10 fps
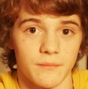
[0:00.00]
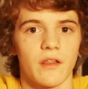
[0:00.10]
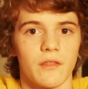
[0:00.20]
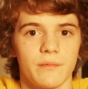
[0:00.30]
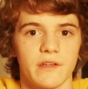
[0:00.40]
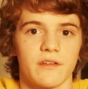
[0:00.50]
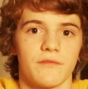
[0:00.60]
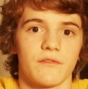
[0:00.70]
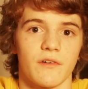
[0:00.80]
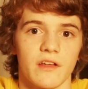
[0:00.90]
Another piece
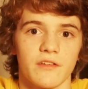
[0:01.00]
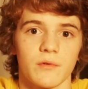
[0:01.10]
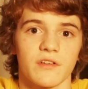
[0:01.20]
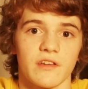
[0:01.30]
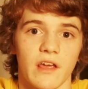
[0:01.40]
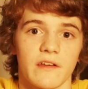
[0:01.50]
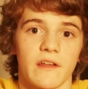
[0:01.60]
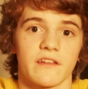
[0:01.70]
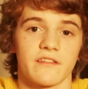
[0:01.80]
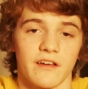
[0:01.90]
of advice, once again
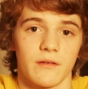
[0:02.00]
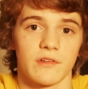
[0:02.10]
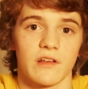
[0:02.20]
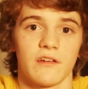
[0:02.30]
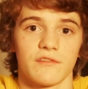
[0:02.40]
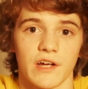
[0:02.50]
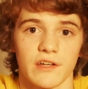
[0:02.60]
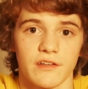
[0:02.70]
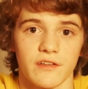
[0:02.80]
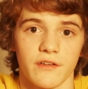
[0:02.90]
as James Clear
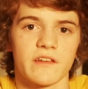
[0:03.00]
writes,